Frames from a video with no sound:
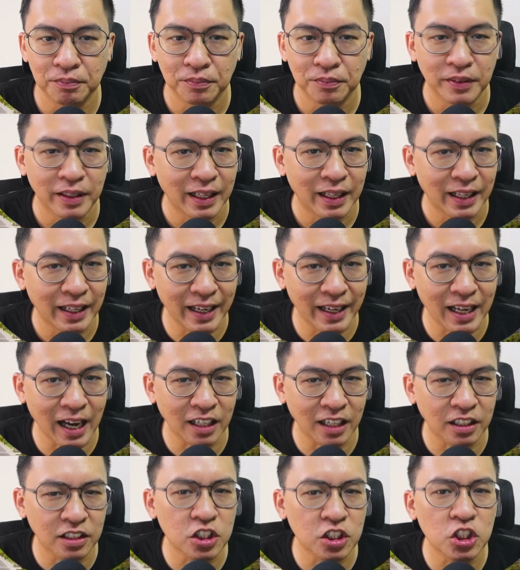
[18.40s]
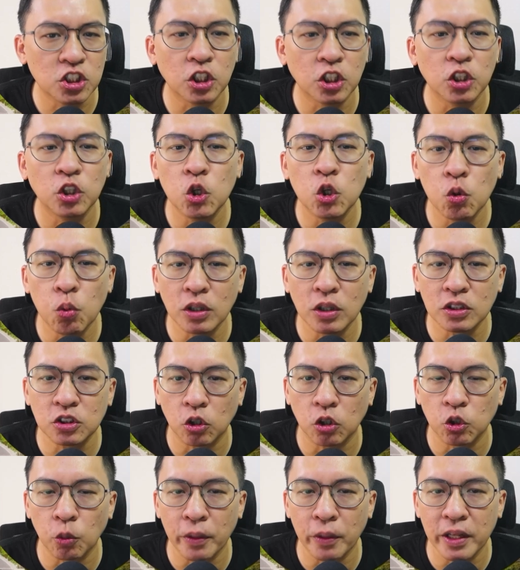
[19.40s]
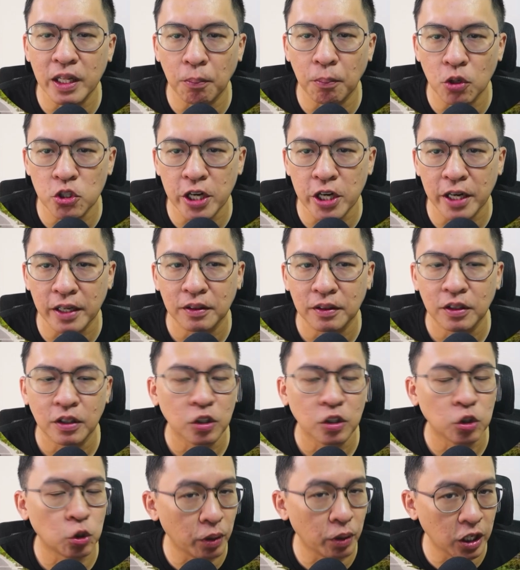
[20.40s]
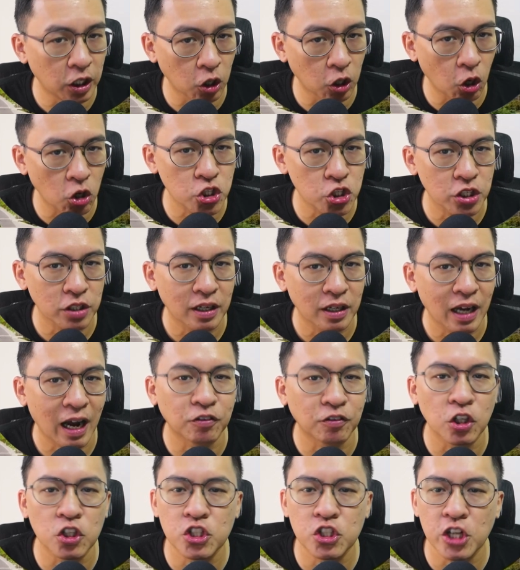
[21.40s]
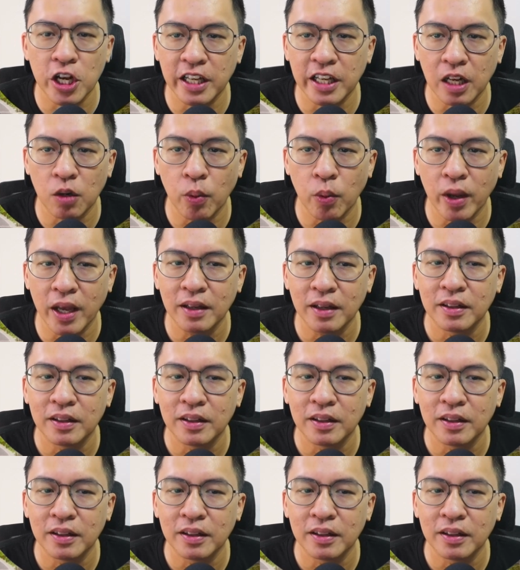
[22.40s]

Lake Garden is the newest condominium project to be launched after J Gateway